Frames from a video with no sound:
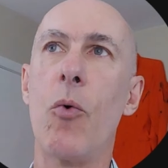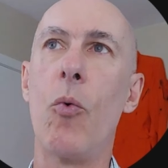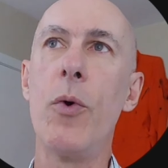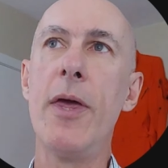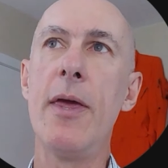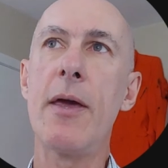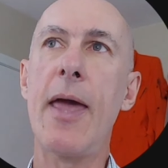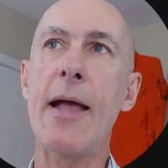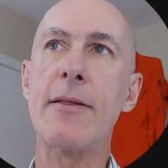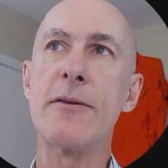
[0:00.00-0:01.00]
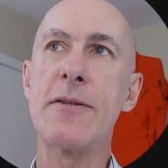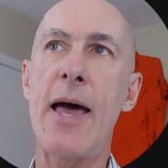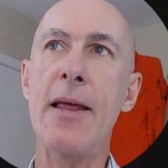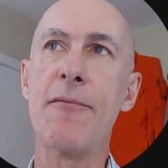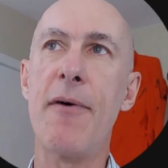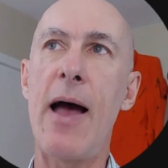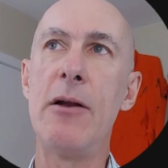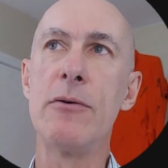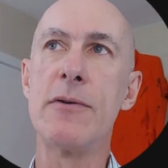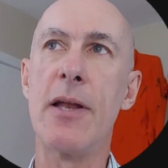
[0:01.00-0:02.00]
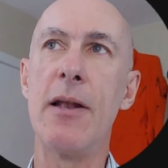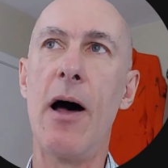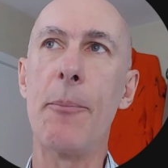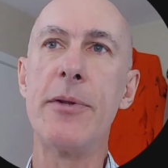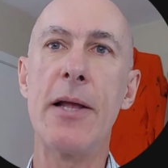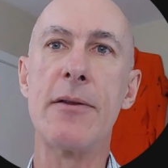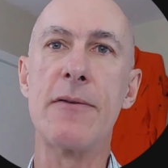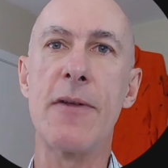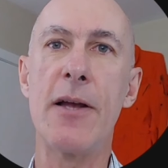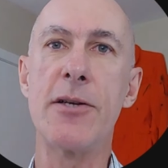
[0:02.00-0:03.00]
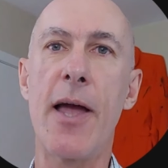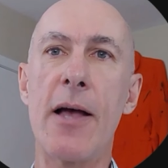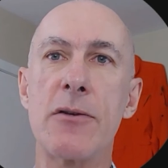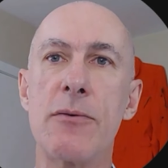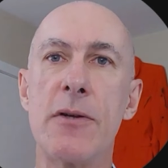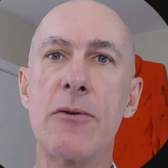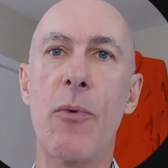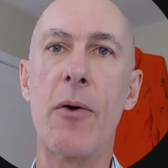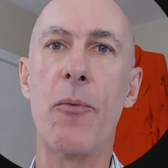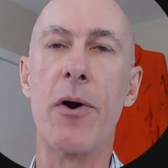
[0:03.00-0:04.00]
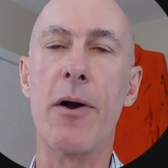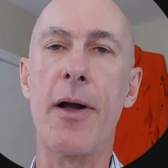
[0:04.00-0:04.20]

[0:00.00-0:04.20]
We get the static values and update the stage gas. So this is what we're